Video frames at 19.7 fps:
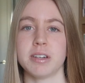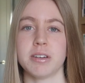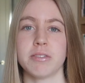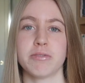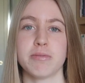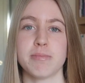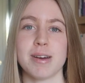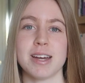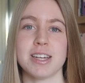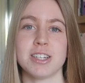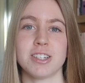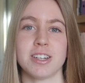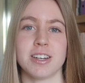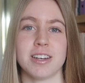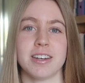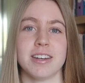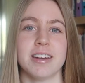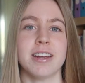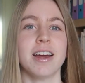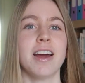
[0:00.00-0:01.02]

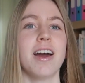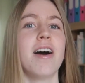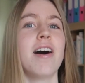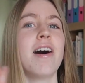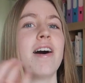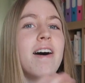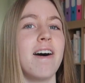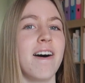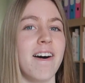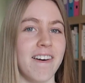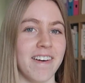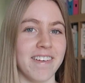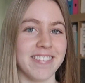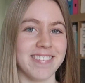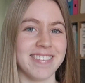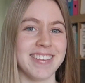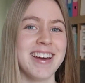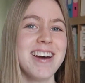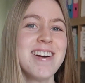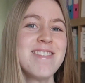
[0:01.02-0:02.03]
information
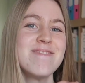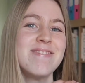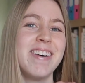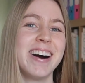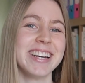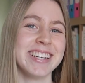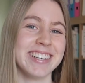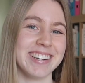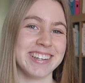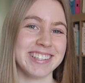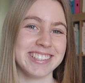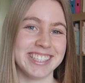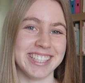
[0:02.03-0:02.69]
on my note